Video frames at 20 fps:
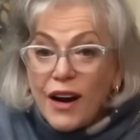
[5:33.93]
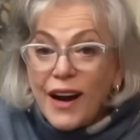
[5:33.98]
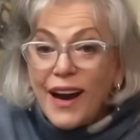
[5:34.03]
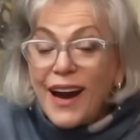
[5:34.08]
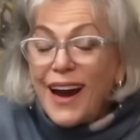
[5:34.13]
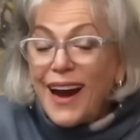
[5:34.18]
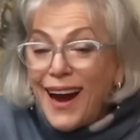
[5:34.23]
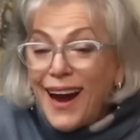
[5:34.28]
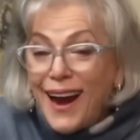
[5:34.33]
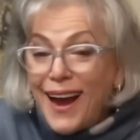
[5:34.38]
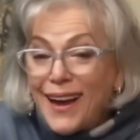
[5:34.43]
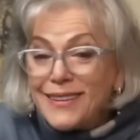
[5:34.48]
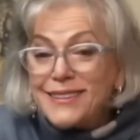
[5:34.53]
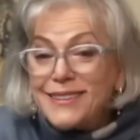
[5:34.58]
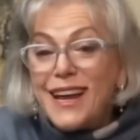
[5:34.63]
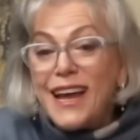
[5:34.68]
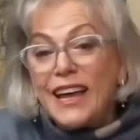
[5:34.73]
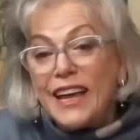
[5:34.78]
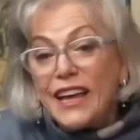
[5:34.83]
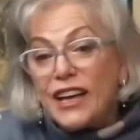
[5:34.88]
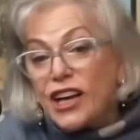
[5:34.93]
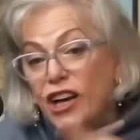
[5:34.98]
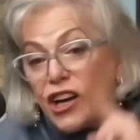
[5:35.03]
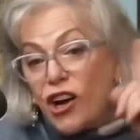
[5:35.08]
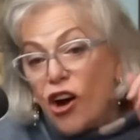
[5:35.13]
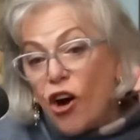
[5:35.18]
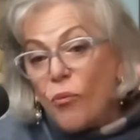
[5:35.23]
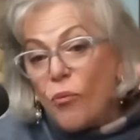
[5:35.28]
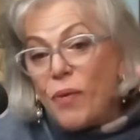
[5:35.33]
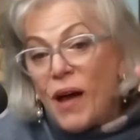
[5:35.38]
and it could
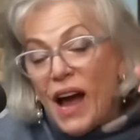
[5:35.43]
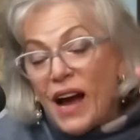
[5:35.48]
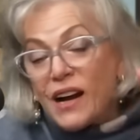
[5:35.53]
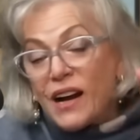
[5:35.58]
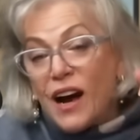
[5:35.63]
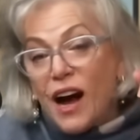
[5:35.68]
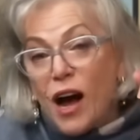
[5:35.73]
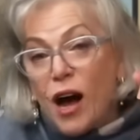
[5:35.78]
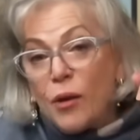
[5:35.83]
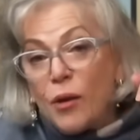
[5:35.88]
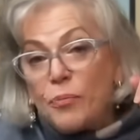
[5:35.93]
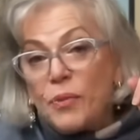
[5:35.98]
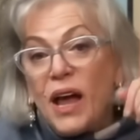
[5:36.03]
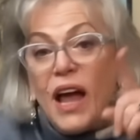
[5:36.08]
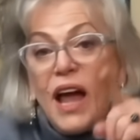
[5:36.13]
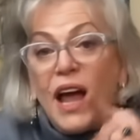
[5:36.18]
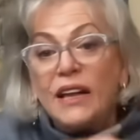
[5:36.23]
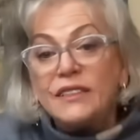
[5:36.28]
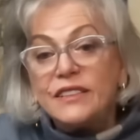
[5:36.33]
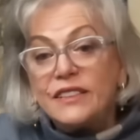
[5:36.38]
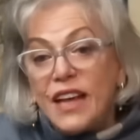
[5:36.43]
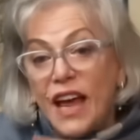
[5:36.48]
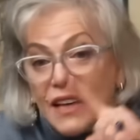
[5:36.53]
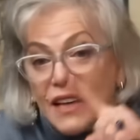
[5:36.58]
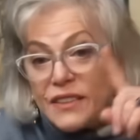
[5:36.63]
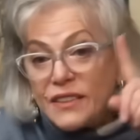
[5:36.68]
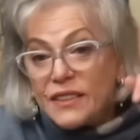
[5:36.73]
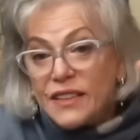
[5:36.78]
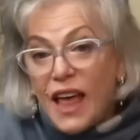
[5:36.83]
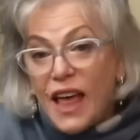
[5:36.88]
go back up and
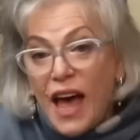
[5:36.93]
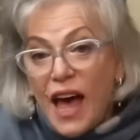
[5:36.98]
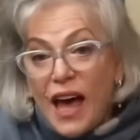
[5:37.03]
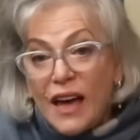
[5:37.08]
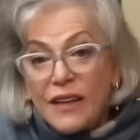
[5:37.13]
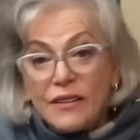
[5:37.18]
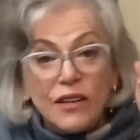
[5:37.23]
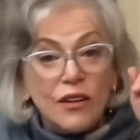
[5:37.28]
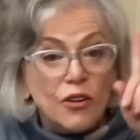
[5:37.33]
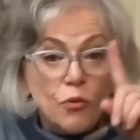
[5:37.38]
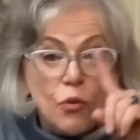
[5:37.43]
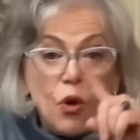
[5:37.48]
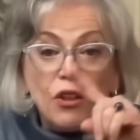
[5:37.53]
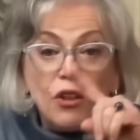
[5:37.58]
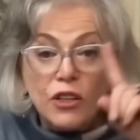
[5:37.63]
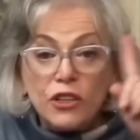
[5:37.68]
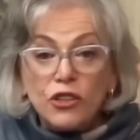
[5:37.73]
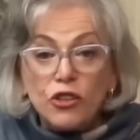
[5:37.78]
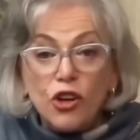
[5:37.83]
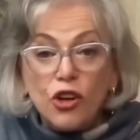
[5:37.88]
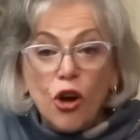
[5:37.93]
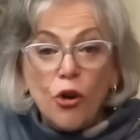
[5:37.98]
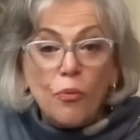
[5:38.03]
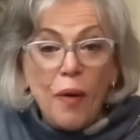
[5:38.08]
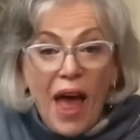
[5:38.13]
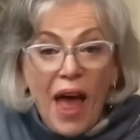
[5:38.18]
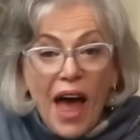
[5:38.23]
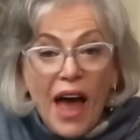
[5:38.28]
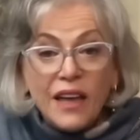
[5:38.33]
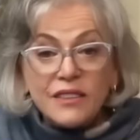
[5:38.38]
test that, well, it'll go
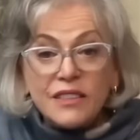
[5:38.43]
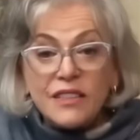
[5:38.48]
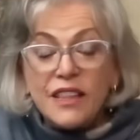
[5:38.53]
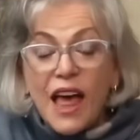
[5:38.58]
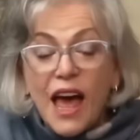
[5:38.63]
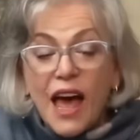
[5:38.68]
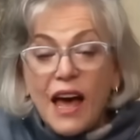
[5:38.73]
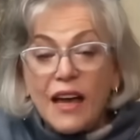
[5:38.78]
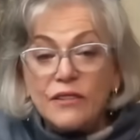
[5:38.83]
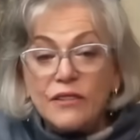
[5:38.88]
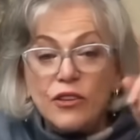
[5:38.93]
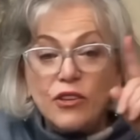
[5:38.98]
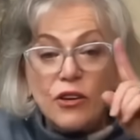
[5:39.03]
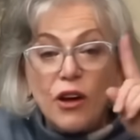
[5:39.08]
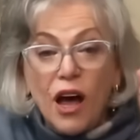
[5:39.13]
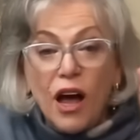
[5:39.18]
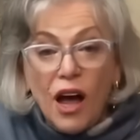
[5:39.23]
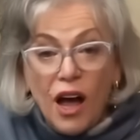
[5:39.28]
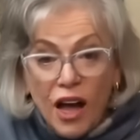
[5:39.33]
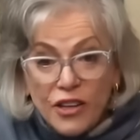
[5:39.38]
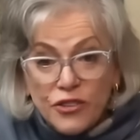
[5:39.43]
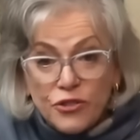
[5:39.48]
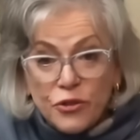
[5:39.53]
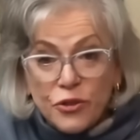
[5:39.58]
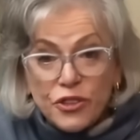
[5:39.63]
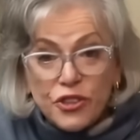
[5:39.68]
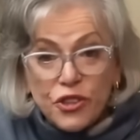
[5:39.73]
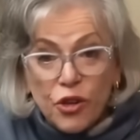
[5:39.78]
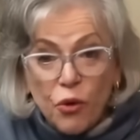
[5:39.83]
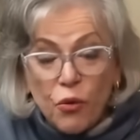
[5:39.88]
past that
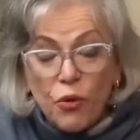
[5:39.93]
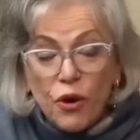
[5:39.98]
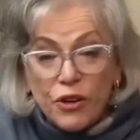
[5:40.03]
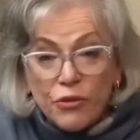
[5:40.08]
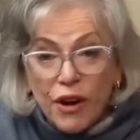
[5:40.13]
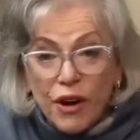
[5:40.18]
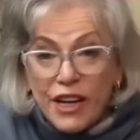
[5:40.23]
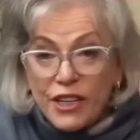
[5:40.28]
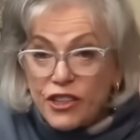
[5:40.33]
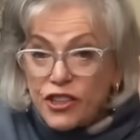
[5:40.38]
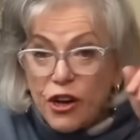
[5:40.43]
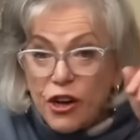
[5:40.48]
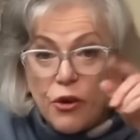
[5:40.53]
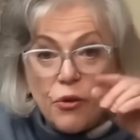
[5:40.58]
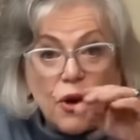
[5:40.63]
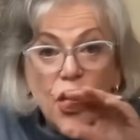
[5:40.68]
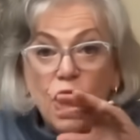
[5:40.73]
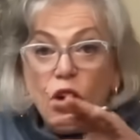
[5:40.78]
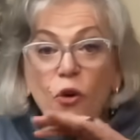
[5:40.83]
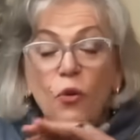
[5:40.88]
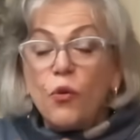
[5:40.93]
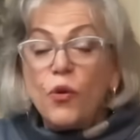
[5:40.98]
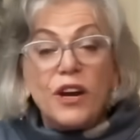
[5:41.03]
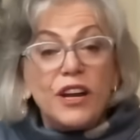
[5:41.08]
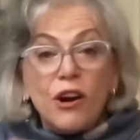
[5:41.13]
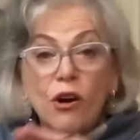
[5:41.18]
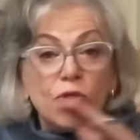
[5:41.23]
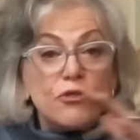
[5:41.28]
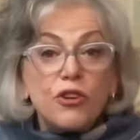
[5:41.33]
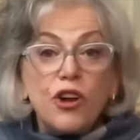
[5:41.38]
100-to-1 ratio. We
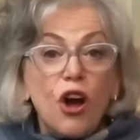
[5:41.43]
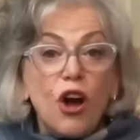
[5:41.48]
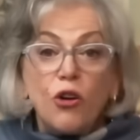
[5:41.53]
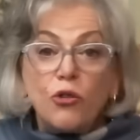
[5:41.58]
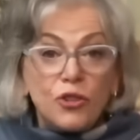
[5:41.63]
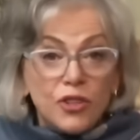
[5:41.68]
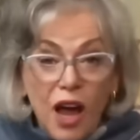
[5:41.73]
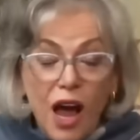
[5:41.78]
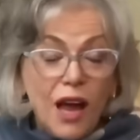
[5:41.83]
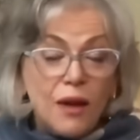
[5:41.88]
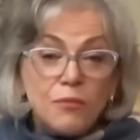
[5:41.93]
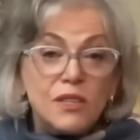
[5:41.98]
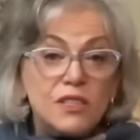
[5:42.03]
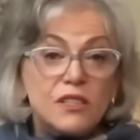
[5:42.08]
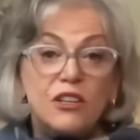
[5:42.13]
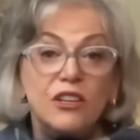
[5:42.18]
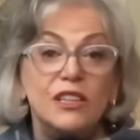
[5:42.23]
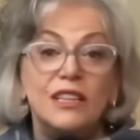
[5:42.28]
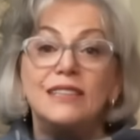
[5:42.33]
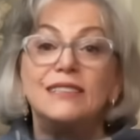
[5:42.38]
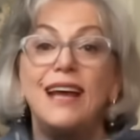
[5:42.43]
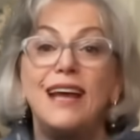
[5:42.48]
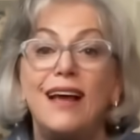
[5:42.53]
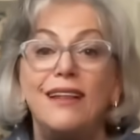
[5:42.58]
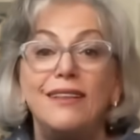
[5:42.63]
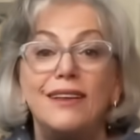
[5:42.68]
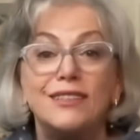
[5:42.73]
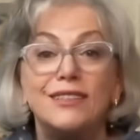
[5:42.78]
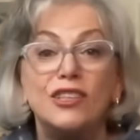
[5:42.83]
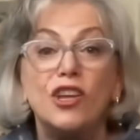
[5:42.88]
don't know. Time is going to
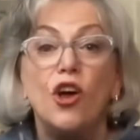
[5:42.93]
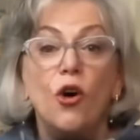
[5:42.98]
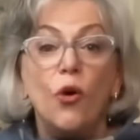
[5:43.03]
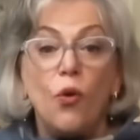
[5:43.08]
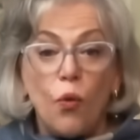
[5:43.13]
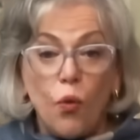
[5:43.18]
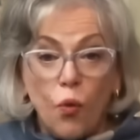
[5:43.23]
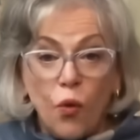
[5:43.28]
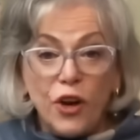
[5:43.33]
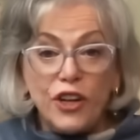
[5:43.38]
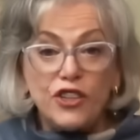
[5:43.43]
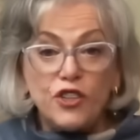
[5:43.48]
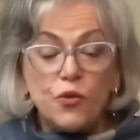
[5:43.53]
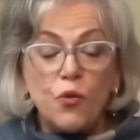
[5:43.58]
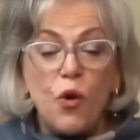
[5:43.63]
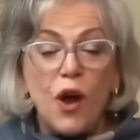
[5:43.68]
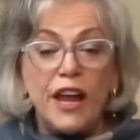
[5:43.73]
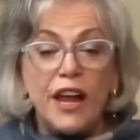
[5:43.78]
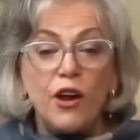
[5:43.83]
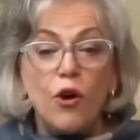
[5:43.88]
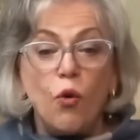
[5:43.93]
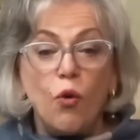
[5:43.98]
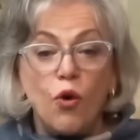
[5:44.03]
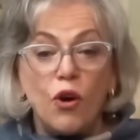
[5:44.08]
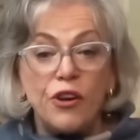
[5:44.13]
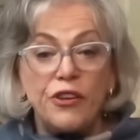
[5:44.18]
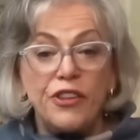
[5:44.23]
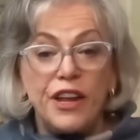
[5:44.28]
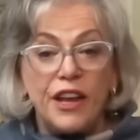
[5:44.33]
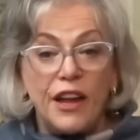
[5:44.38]
tell us which way
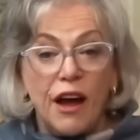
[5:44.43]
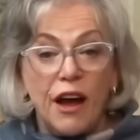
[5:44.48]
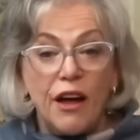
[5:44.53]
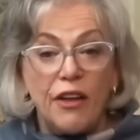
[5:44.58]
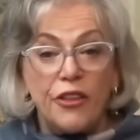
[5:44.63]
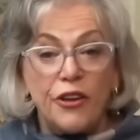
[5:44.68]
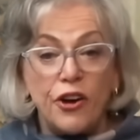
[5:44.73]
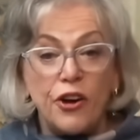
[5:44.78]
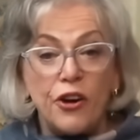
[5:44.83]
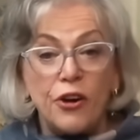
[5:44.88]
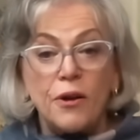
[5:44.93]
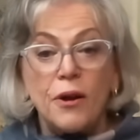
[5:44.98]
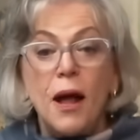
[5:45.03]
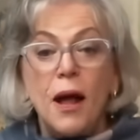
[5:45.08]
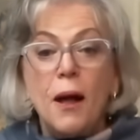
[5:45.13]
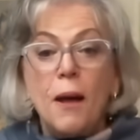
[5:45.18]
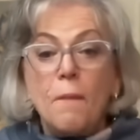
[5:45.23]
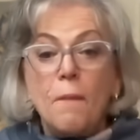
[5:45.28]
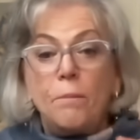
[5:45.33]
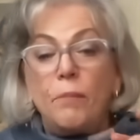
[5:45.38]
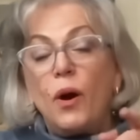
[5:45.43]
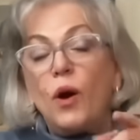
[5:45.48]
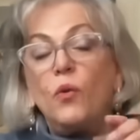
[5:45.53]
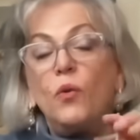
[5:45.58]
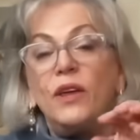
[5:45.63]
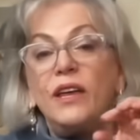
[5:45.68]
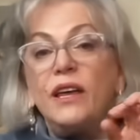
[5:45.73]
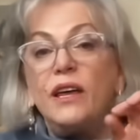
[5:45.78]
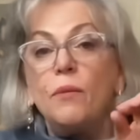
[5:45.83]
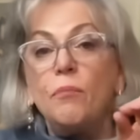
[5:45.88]
or the other, but
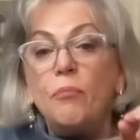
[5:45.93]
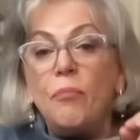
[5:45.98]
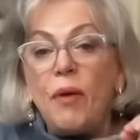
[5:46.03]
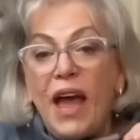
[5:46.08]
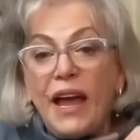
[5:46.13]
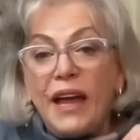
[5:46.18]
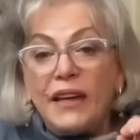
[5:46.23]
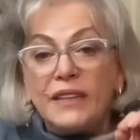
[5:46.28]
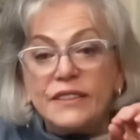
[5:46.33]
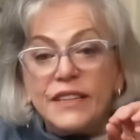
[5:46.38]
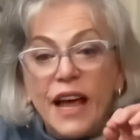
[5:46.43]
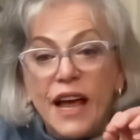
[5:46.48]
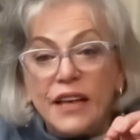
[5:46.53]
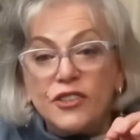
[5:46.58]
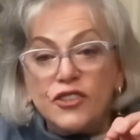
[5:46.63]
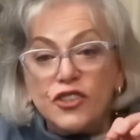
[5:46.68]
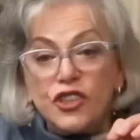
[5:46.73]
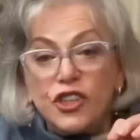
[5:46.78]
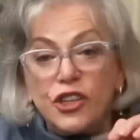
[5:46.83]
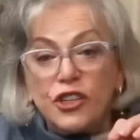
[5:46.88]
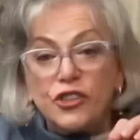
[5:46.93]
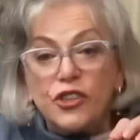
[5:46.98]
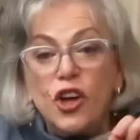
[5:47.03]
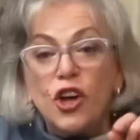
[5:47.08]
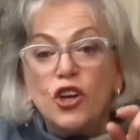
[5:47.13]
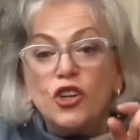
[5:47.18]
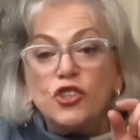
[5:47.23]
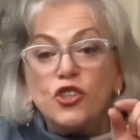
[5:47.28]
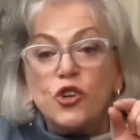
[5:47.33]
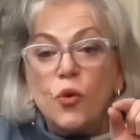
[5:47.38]
we can pay attention
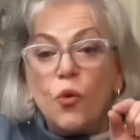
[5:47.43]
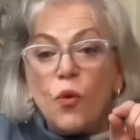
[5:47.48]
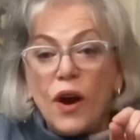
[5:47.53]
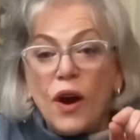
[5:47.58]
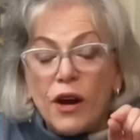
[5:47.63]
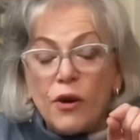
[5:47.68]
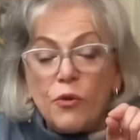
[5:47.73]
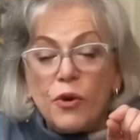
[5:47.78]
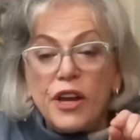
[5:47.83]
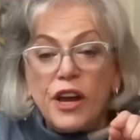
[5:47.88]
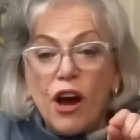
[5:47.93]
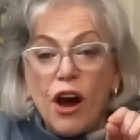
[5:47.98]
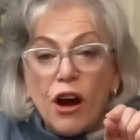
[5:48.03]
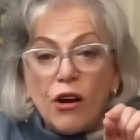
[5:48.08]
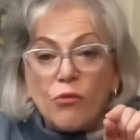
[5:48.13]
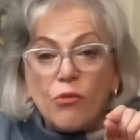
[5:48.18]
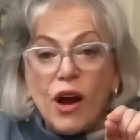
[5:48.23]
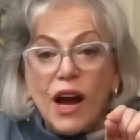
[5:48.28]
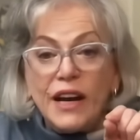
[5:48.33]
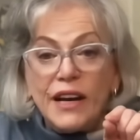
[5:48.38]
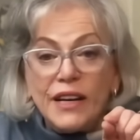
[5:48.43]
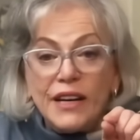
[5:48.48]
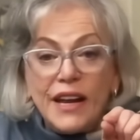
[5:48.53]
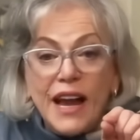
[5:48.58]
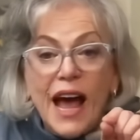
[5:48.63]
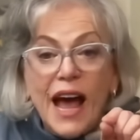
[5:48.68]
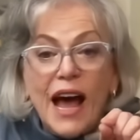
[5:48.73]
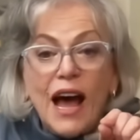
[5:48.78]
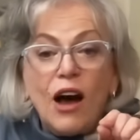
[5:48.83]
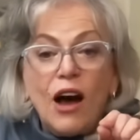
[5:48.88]
to where we are right
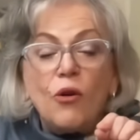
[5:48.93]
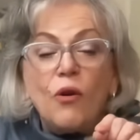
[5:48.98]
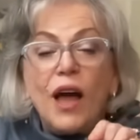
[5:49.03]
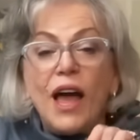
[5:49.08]
now.